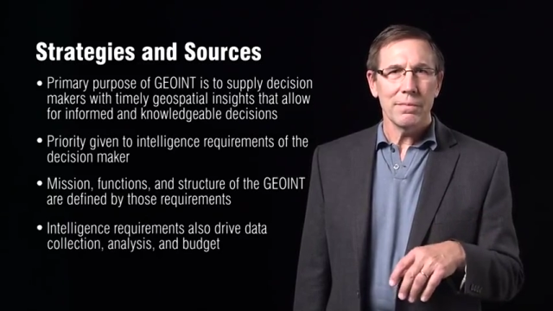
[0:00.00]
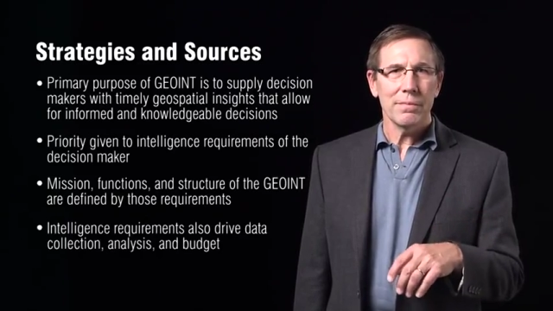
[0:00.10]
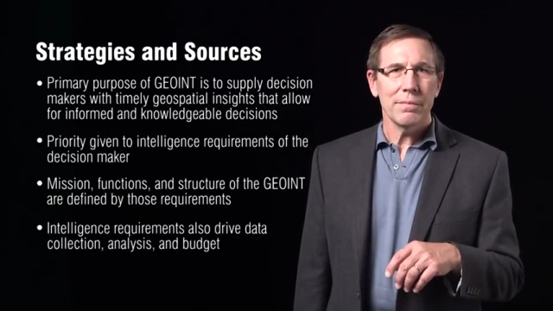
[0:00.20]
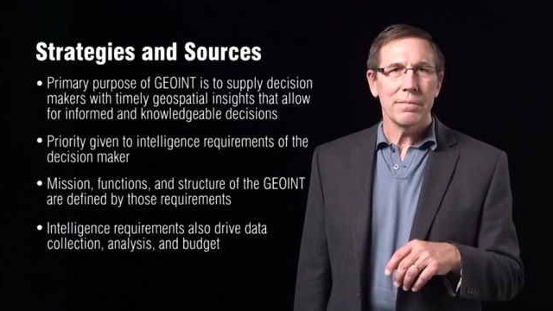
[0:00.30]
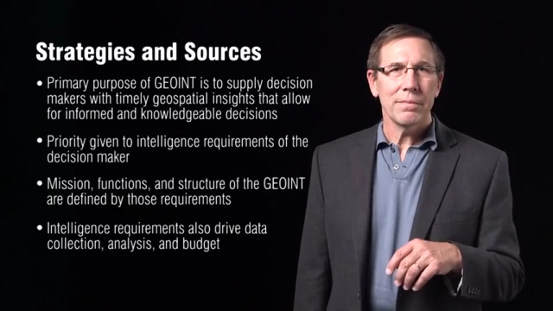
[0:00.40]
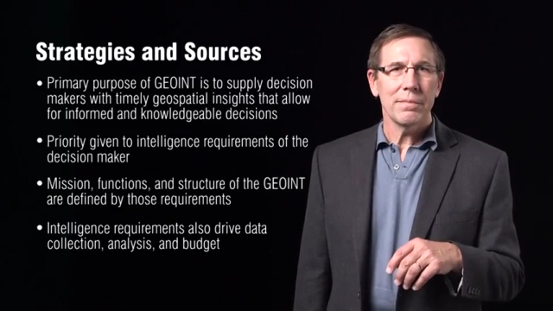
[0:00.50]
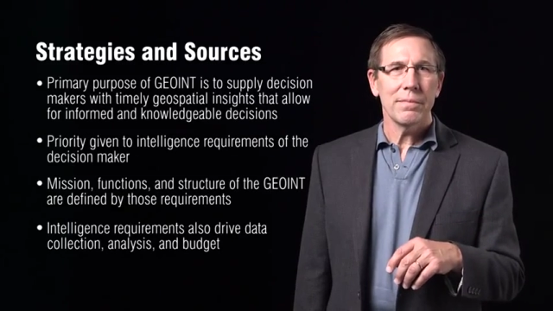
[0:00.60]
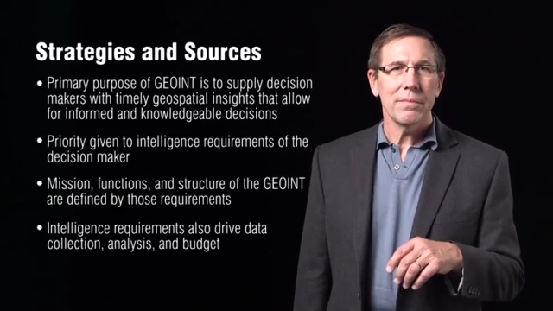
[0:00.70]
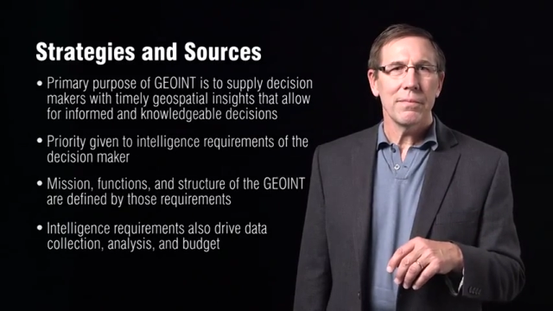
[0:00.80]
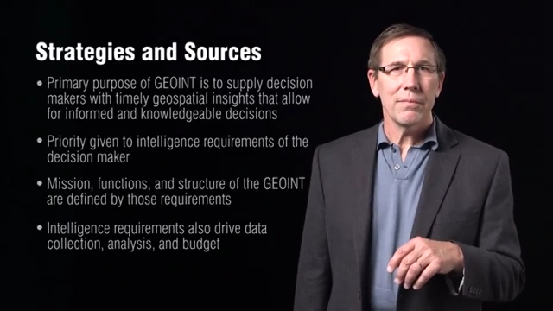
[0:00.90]

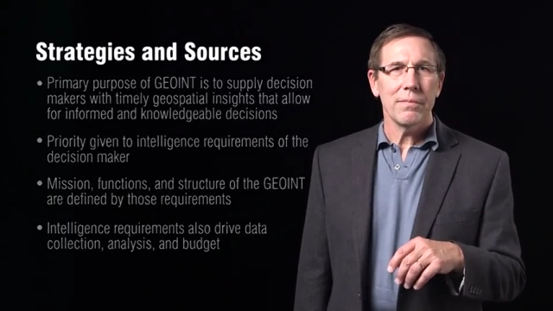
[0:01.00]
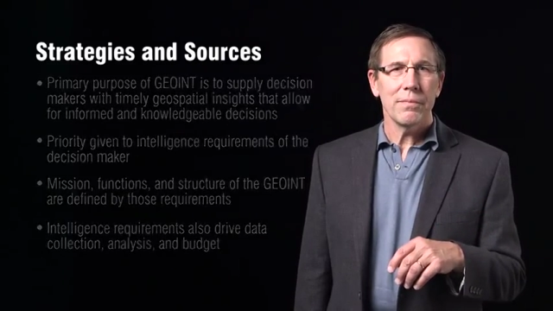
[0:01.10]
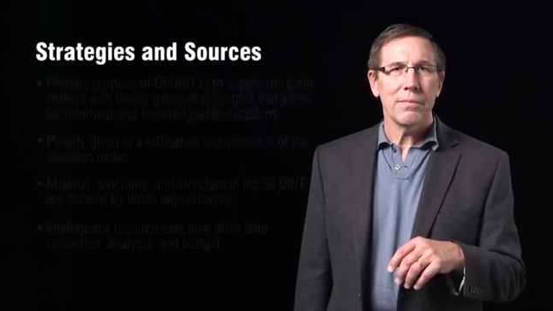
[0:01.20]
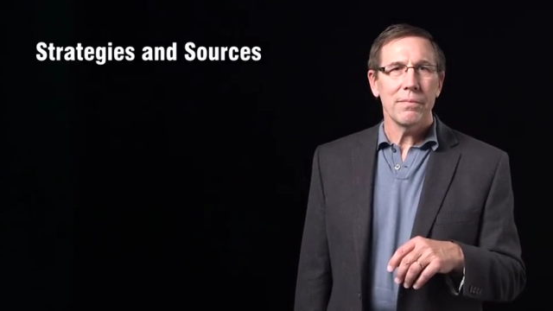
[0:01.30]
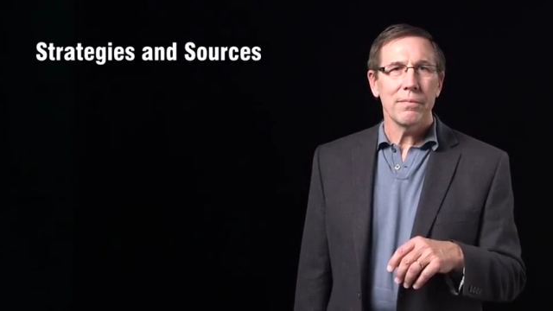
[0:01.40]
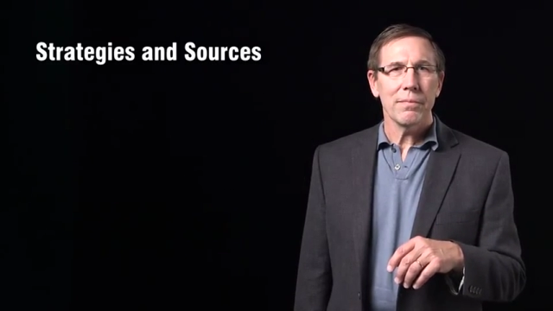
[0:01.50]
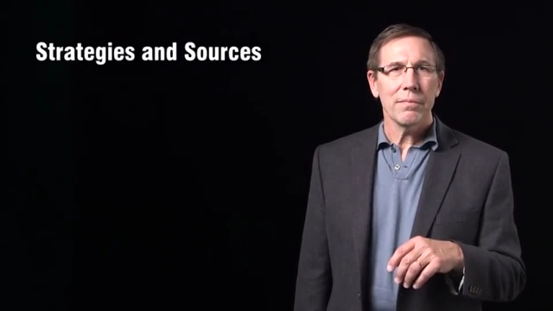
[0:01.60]
Nobody speaks.